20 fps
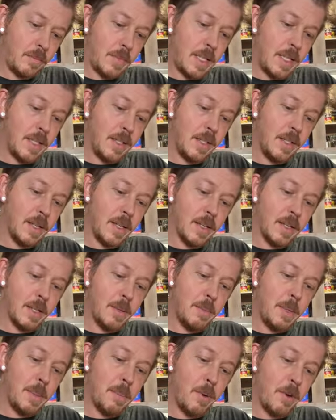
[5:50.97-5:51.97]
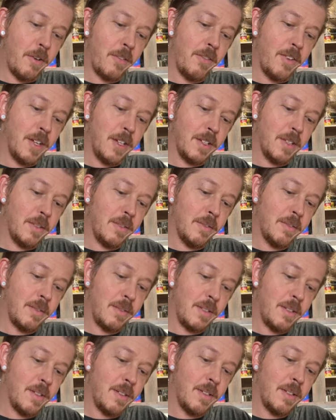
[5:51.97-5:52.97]
And it's not going to be perfect
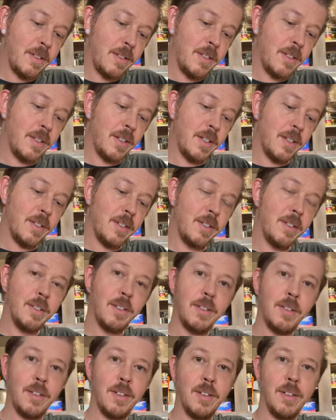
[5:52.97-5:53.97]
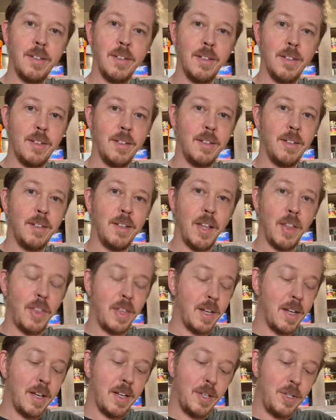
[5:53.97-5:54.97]
because
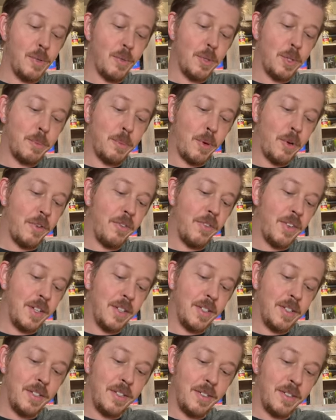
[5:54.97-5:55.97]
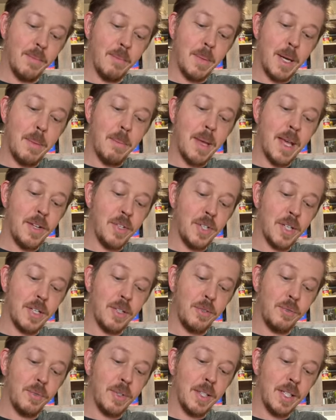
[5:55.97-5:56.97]
nothing I do is perfect. My magic
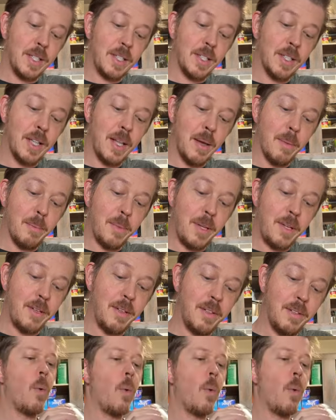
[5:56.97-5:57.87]
is really sloppy.